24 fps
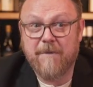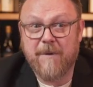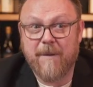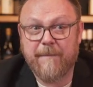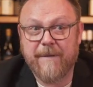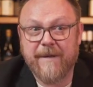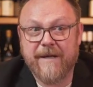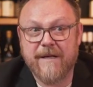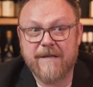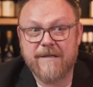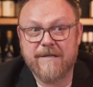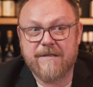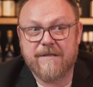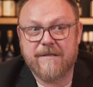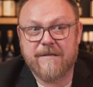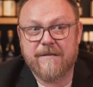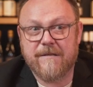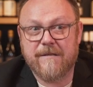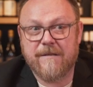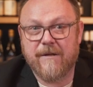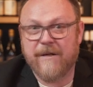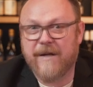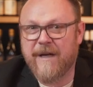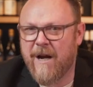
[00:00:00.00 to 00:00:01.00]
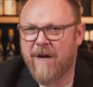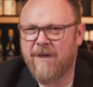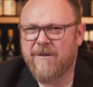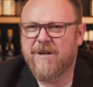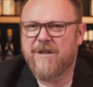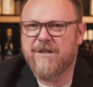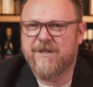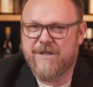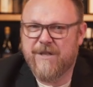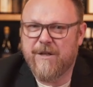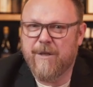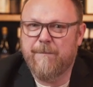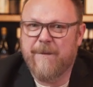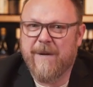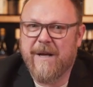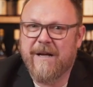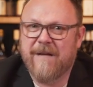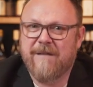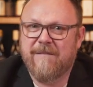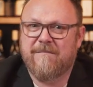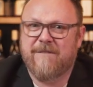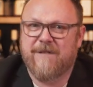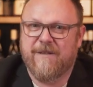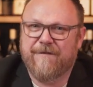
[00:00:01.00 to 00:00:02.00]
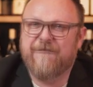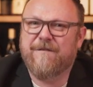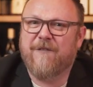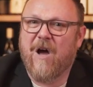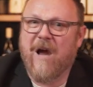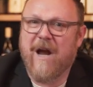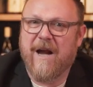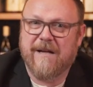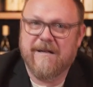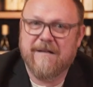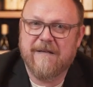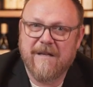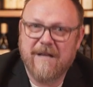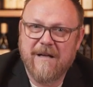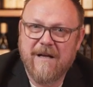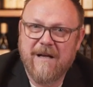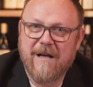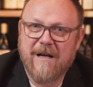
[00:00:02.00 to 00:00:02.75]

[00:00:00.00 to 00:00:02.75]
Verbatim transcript: but because their character is still being defined.